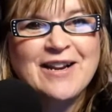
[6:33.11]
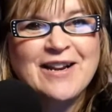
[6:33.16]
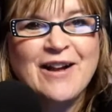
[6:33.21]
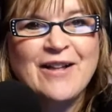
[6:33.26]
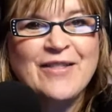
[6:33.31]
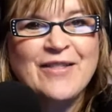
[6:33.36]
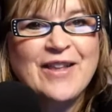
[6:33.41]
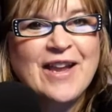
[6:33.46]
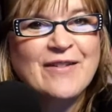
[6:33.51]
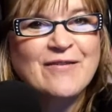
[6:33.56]
on
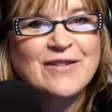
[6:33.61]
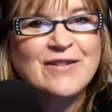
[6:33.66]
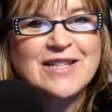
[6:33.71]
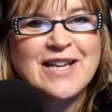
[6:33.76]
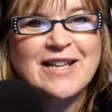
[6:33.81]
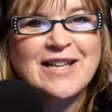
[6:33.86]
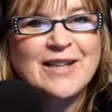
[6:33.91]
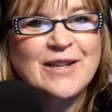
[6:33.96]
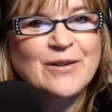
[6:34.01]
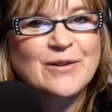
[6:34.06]
the Everyday
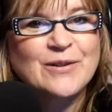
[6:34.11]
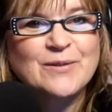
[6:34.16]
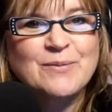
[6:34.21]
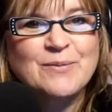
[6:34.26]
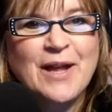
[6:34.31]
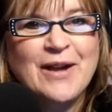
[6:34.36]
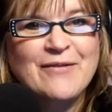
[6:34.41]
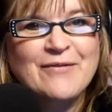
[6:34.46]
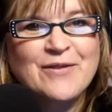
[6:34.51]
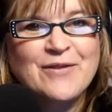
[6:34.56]
Leaders
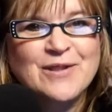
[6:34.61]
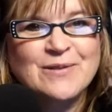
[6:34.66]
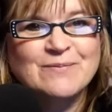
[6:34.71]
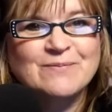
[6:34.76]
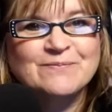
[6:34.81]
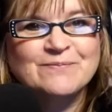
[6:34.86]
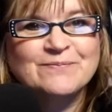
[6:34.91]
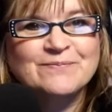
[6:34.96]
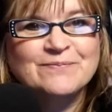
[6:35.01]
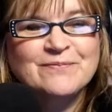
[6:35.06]
platform.
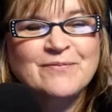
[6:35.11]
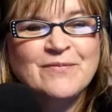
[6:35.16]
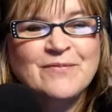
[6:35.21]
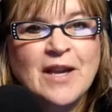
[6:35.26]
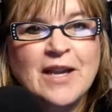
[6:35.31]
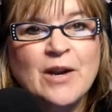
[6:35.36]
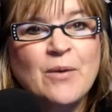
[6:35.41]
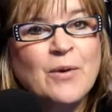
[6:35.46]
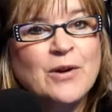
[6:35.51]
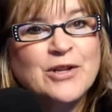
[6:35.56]
And
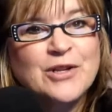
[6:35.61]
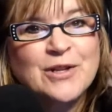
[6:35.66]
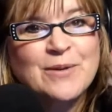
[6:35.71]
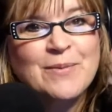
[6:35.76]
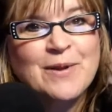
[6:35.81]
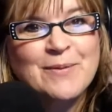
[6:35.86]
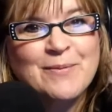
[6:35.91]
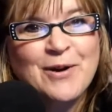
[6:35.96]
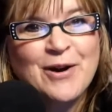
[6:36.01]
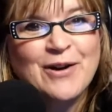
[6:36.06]
I want you to be a
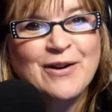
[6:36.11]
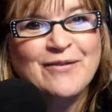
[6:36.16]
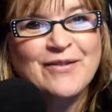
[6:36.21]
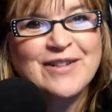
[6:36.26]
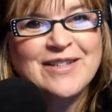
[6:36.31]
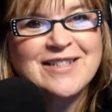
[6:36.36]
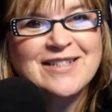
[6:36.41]
part of it.